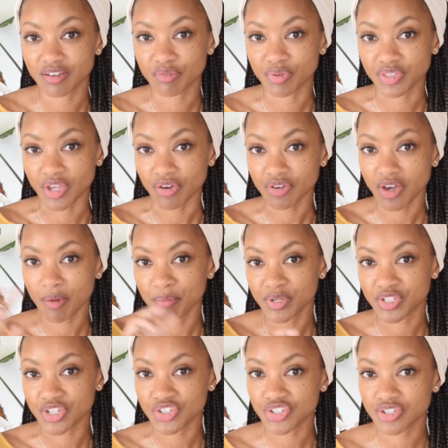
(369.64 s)
without
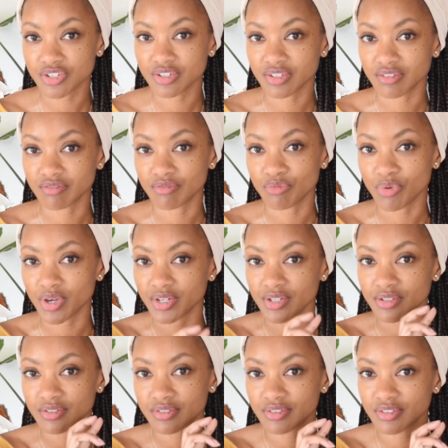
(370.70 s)
competition and one
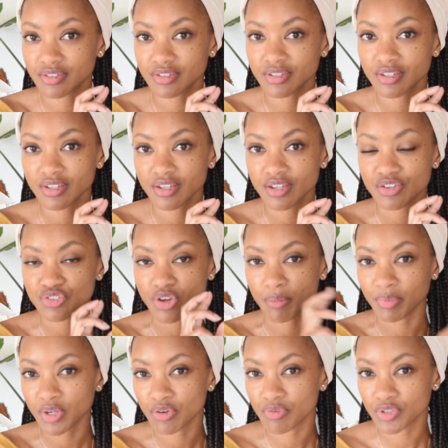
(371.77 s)
is
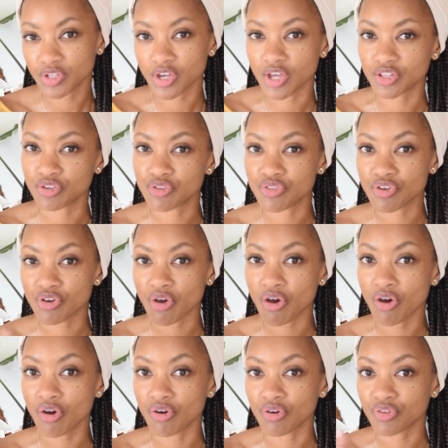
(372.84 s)
trumping over the other. They're
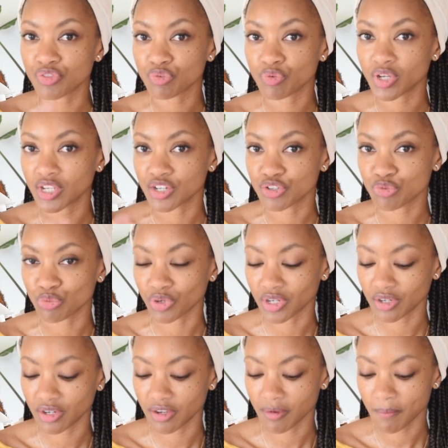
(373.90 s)
all three in
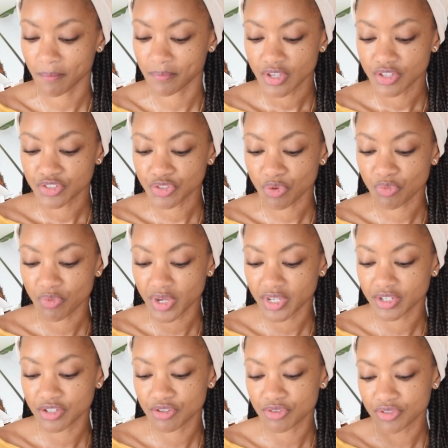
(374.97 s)
Trinity. So
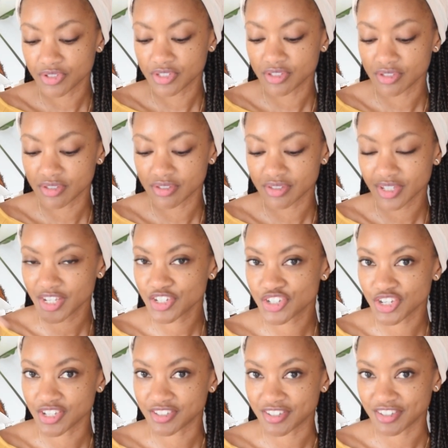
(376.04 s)
when you see
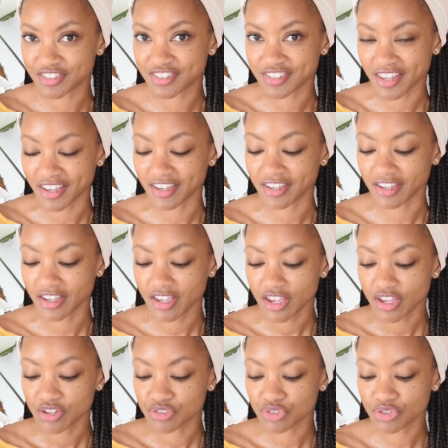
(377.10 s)
Jesus saying,
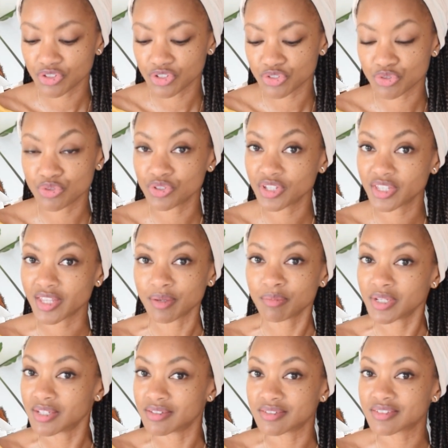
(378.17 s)
Truly, truly, that
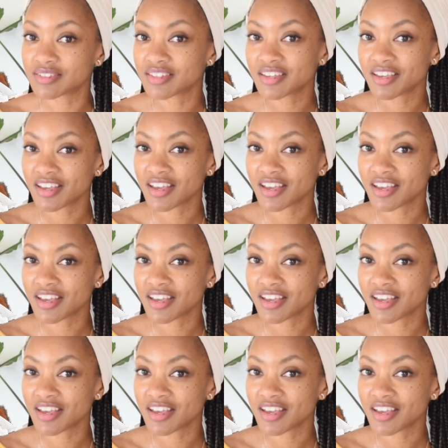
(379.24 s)
means